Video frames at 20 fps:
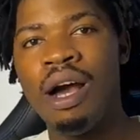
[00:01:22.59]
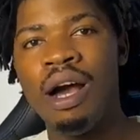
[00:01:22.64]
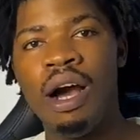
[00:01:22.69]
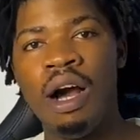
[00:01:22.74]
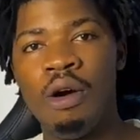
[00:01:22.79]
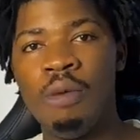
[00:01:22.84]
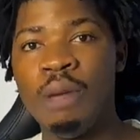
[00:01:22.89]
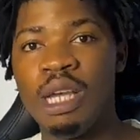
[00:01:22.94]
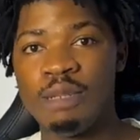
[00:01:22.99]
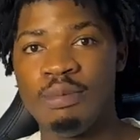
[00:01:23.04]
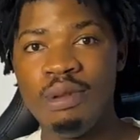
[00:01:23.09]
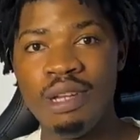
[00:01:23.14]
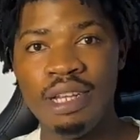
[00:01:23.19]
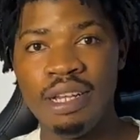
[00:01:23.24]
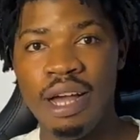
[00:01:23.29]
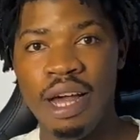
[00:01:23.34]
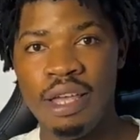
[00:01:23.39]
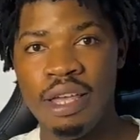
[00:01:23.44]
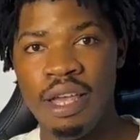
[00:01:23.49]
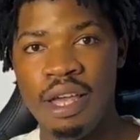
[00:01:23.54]
I won't be explaining
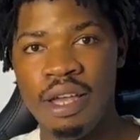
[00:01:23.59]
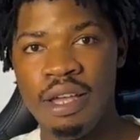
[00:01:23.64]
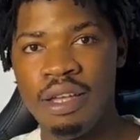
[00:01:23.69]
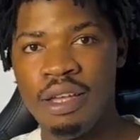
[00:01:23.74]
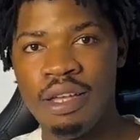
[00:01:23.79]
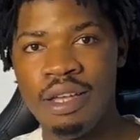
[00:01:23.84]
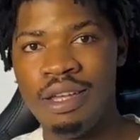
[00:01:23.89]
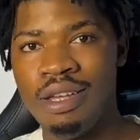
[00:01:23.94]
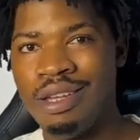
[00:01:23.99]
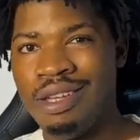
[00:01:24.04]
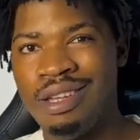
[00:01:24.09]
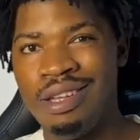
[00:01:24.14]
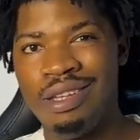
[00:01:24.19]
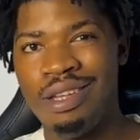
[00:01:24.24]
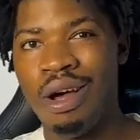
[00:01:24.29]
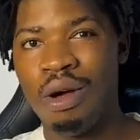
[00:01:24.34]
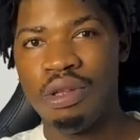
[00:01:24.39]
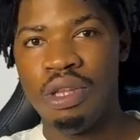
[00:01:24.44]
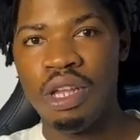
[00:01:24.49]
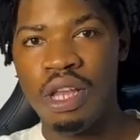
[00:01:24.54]
that here.
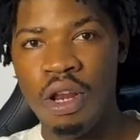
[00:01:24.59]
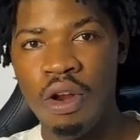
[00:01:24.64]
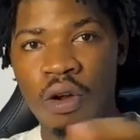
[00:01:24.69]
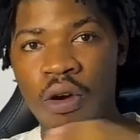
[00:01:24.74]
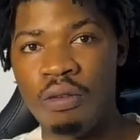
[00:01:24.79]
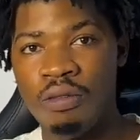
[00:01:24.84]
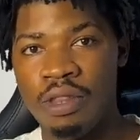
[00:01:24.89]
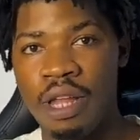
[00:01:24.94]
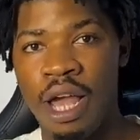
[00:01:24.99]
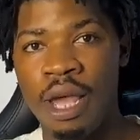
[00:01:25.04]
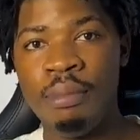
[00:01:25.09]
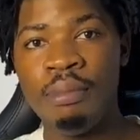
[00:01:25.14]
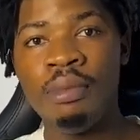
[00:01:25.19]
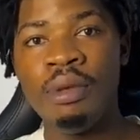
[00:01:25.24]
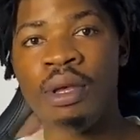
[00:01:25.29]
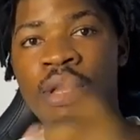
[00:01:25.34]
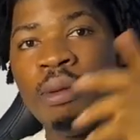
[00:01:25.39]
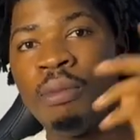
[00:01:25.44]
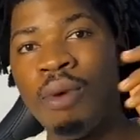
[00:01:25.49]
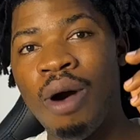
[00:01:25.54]
That will take a lot of time.
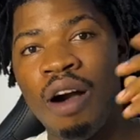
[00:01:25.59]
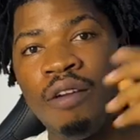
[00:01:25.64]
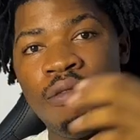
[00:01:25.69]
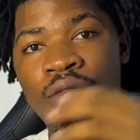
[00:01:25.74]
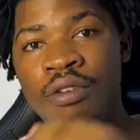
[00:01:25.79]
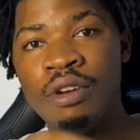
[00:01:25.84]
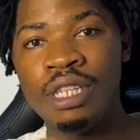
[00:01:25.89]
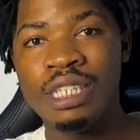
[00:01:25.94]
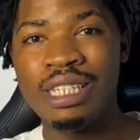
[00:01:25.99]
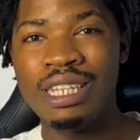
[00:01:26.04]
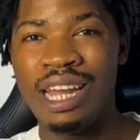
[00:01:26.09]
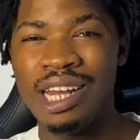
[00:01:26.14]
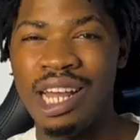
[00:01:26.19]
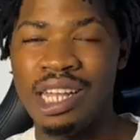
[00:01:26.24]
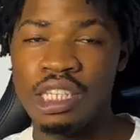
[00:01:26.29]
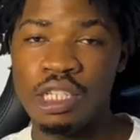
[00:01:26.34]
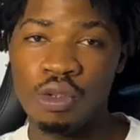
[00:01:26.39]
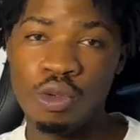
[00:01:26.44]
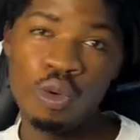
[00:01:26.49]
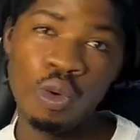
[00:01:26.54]
But I've written an
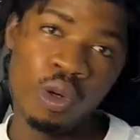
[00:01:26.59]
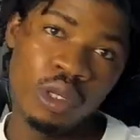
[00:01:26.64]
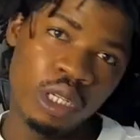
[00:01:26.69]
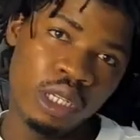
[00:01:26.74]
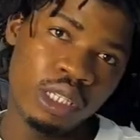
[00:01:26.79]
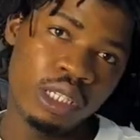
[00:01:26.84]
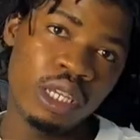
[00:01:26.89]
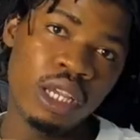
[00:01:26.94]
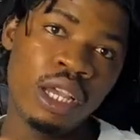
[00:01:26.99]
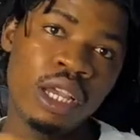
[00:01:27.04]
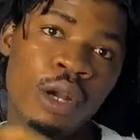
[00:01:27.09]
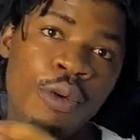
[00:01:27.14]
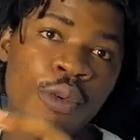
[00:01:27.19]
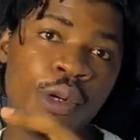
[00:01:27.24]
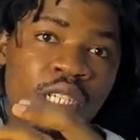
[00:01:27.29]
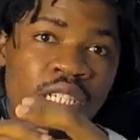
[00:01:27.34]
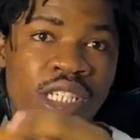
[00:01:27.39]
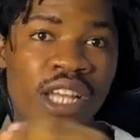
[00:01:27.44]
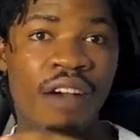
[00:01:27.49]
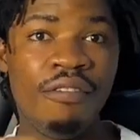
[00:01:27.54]
article on it,
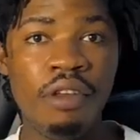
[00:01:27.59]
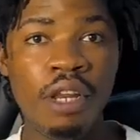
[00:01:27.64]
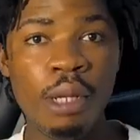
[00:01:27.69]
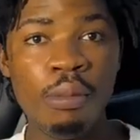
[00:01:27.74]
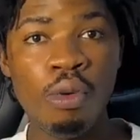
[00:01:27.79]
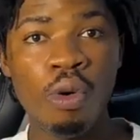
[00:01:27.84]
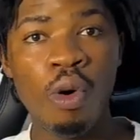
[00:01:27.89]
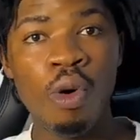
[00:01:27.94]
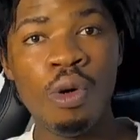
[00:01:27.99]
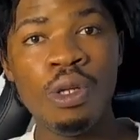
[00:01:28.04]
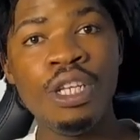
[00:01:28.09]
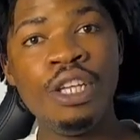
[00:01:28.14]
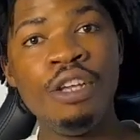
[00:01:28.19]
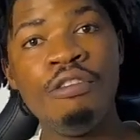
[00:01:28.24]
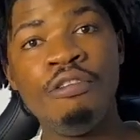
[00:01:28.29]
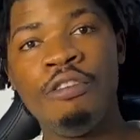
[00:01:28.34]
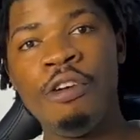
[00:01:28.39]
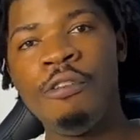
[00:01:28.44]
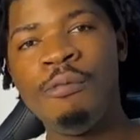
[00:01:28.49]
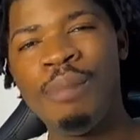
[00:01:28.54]
which is available on
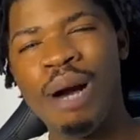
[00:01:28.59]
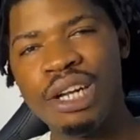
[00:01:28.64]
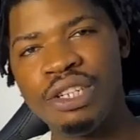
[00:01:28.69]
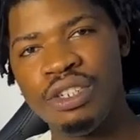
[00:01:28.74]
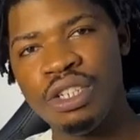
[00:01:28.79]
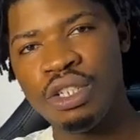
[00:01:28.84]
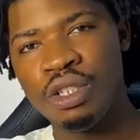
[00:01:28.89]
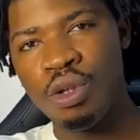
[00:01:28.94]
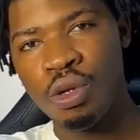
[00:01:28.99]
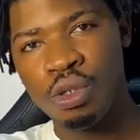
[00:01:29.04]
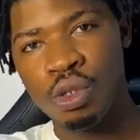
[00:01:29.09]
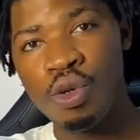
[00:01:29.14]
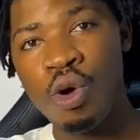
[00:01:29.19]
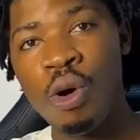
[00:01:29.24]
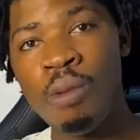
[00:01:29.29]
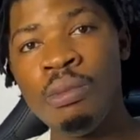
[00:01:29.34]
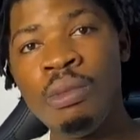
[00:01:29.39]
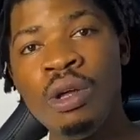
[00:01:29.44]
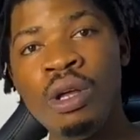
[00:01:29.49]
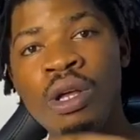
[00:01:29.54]

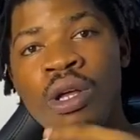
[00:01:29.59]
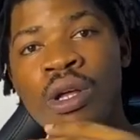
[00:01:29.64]
involvematrix.com.